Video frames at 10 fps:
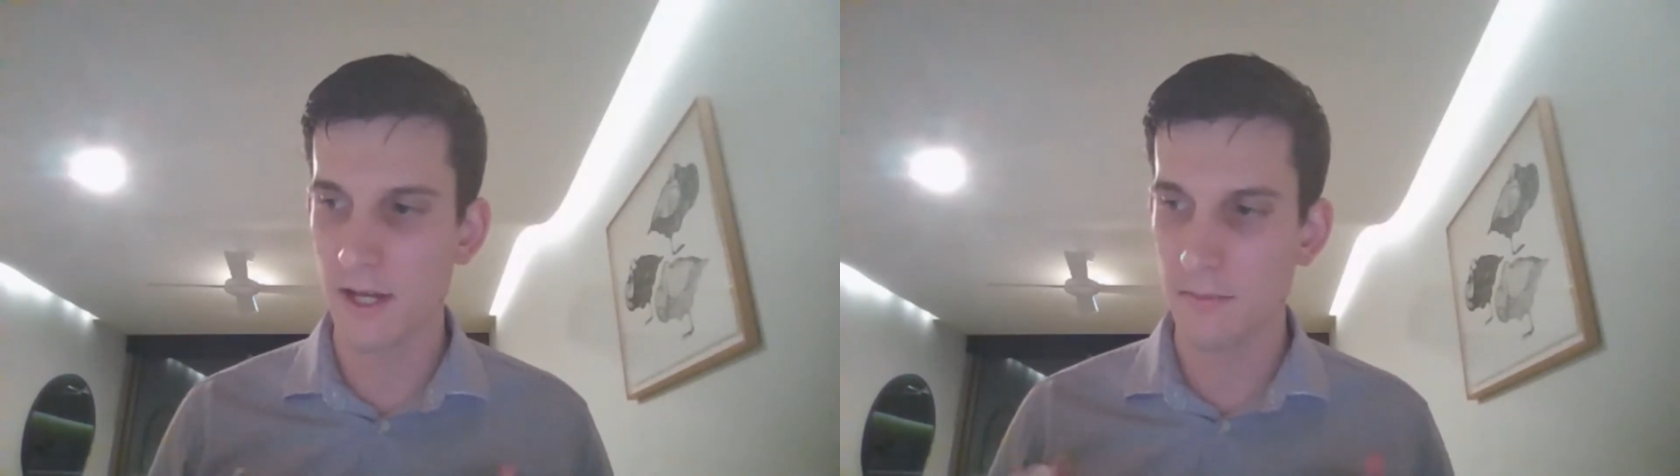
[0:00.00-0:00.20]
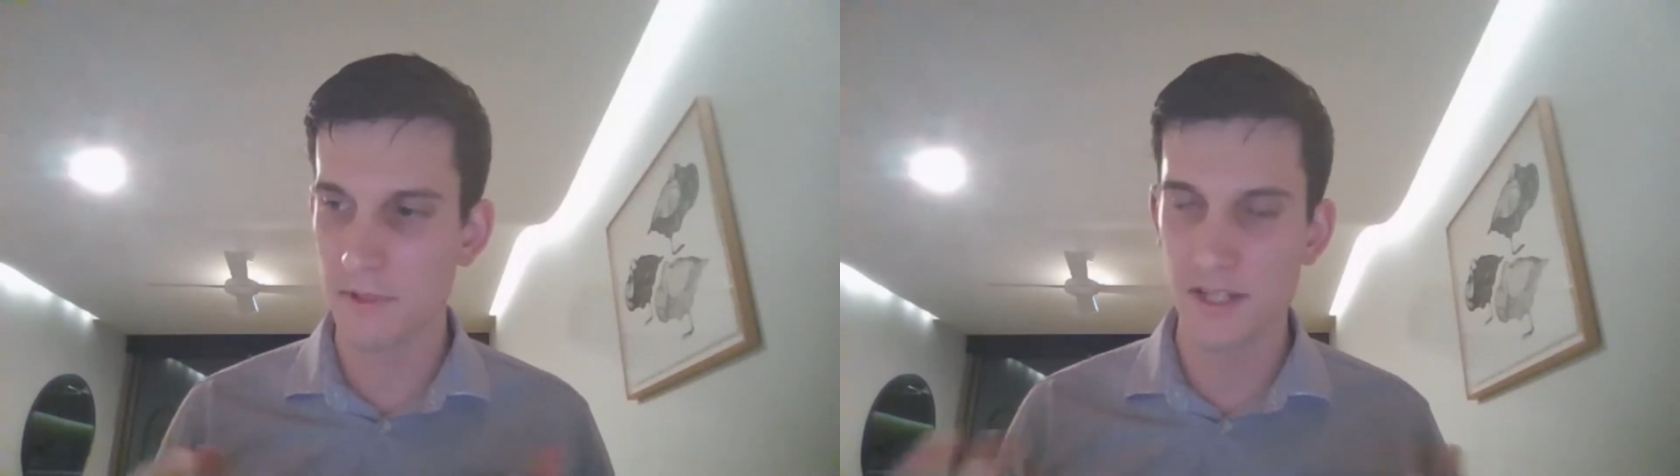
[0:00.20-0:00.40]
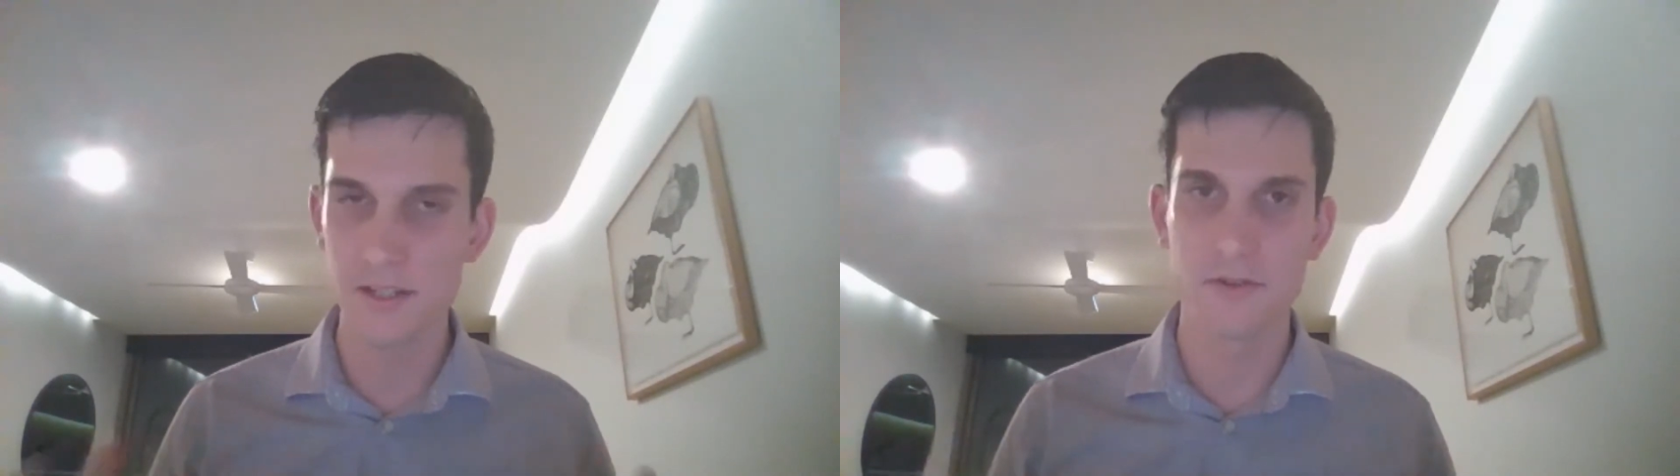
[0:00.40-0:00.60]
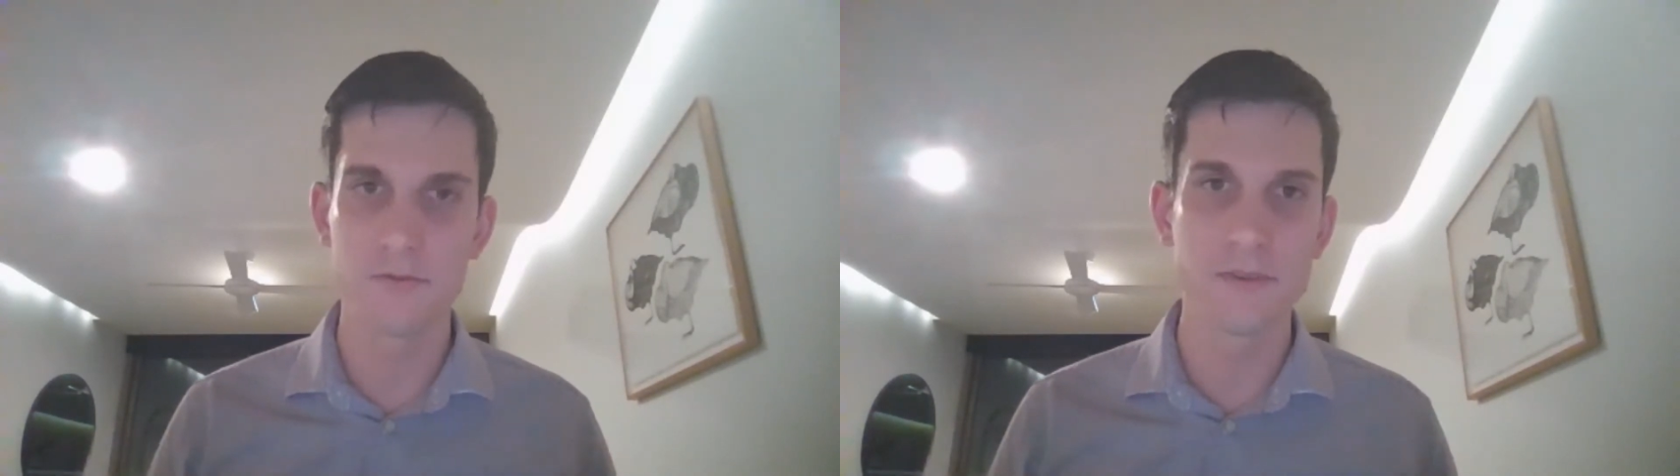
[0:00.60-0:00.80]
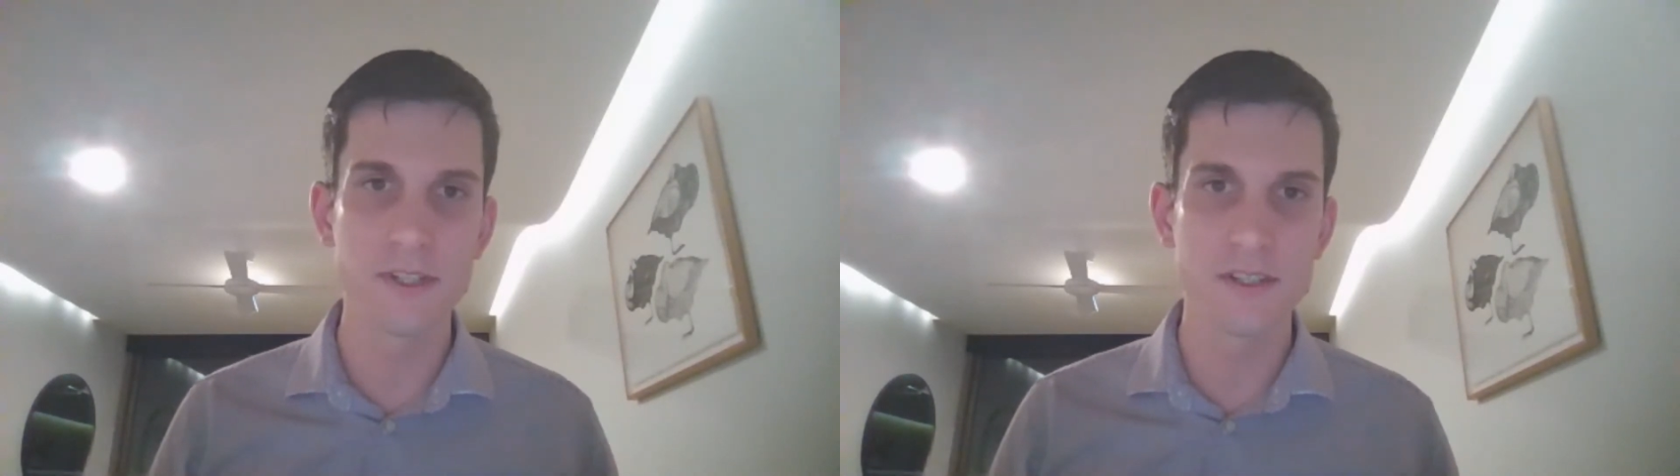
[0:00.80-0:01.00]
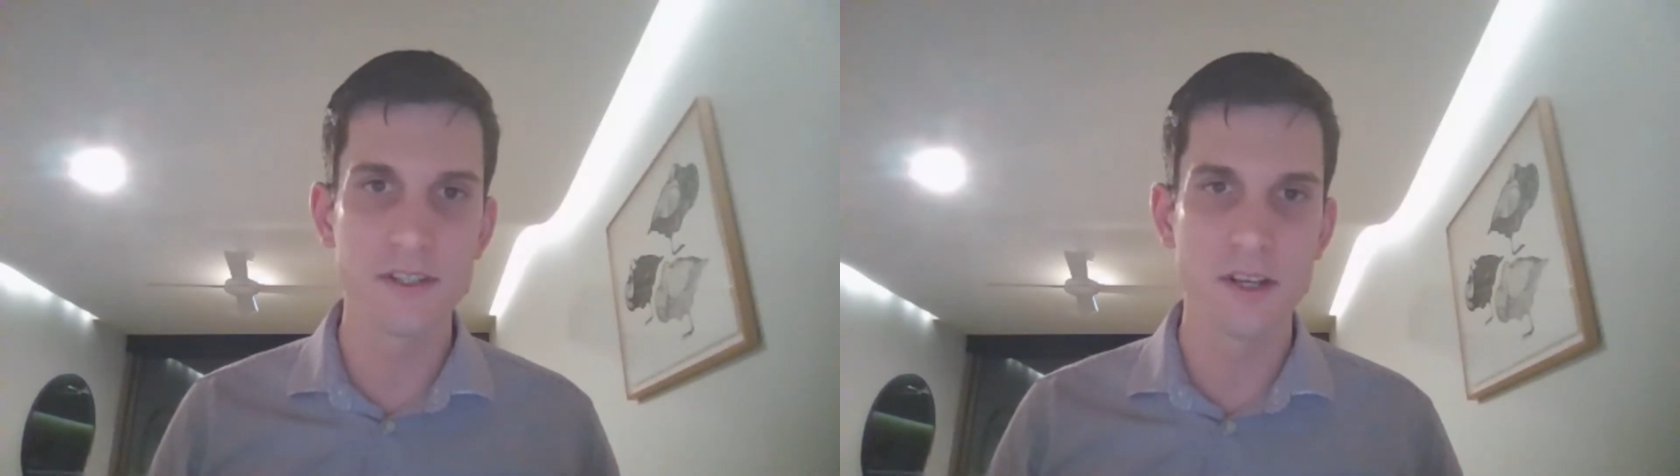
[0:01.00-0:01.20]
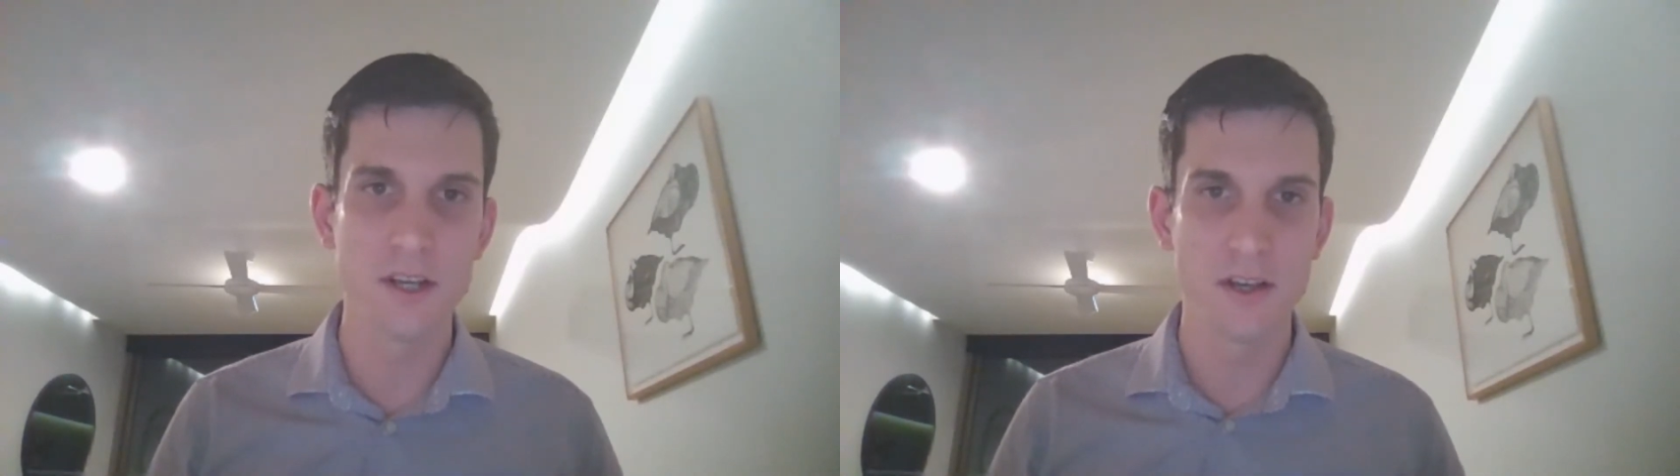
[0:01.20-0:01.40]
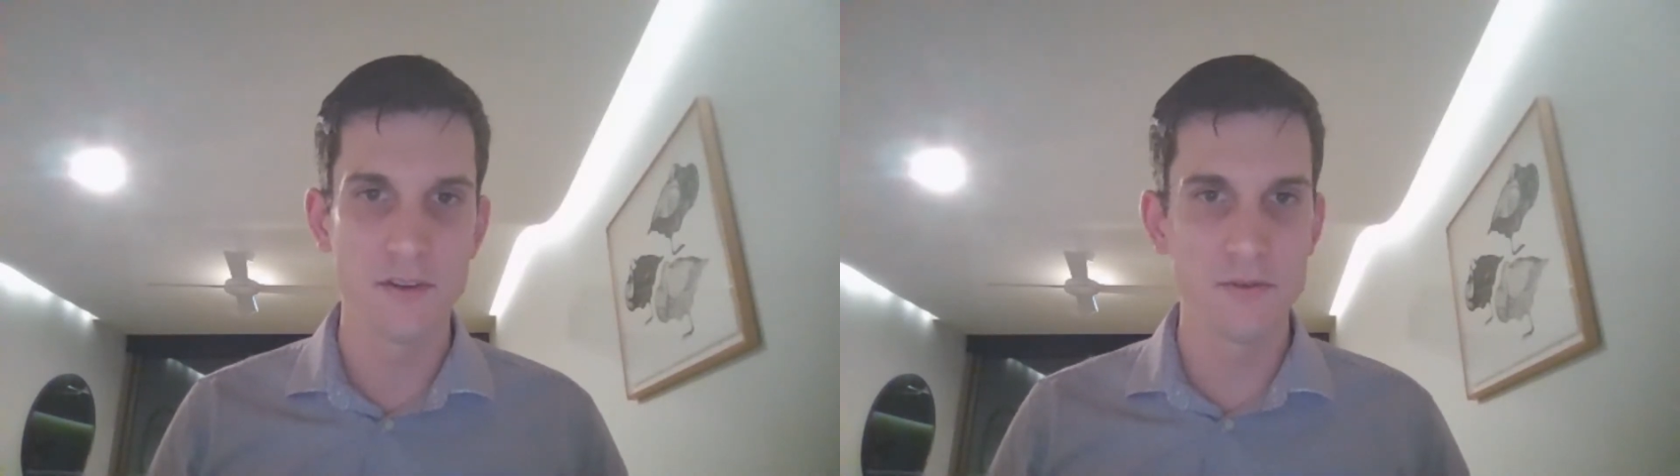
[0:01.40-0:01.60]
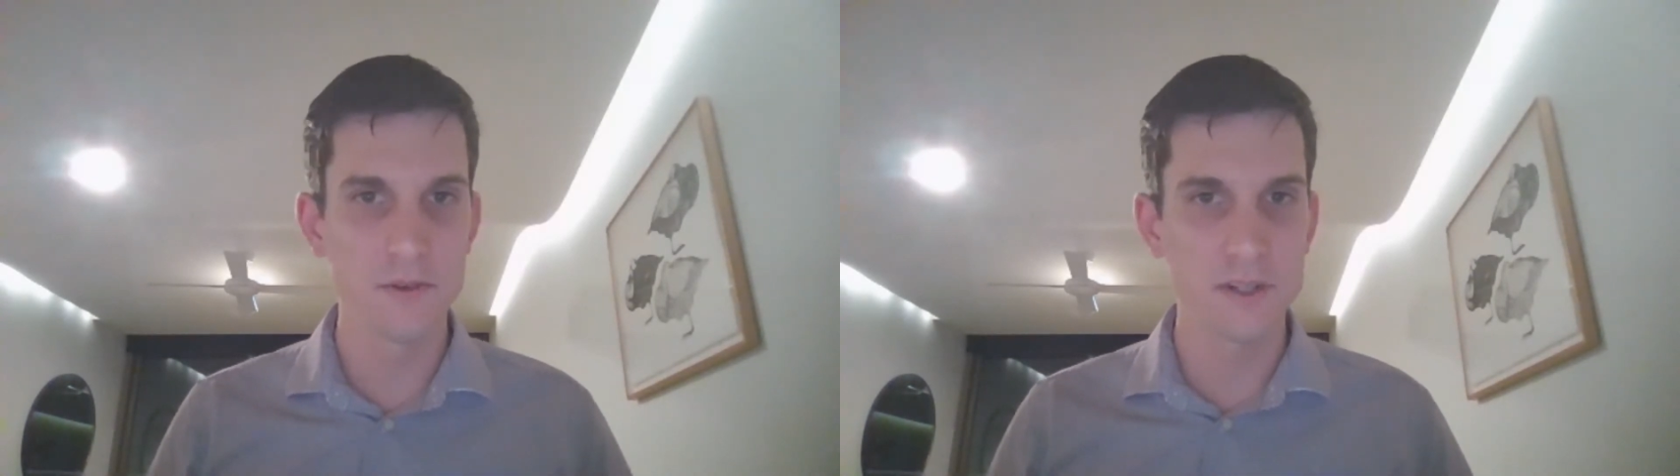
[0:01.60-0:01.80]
potential risk through